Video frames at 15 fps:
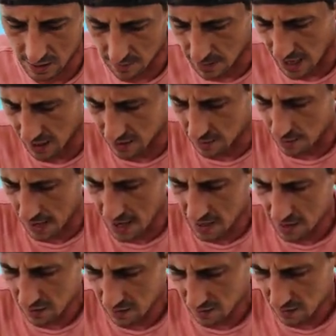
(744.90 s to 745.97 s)
It's a
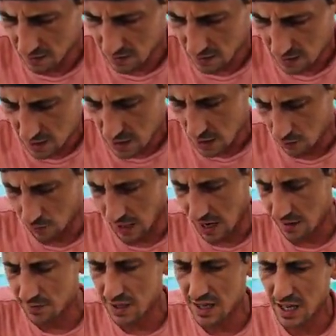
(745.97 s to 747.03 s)
back-to-back. -back. We
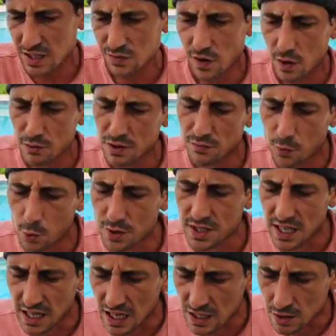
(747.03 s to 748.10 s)
have the next follow-on four
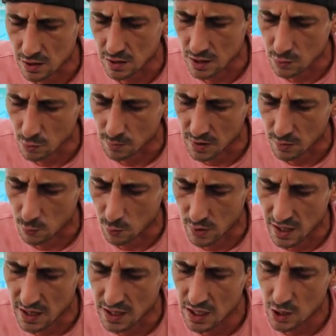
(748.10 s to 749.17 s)
tickets, so this will be a
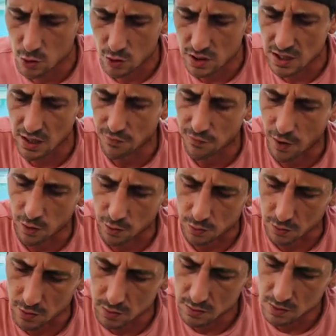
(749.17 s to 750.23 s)
really interesting
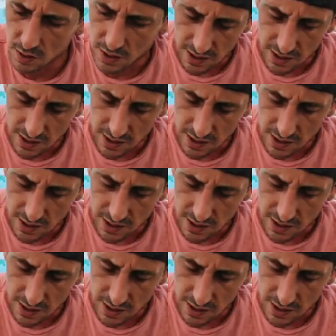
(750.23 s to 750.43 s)
follow-through.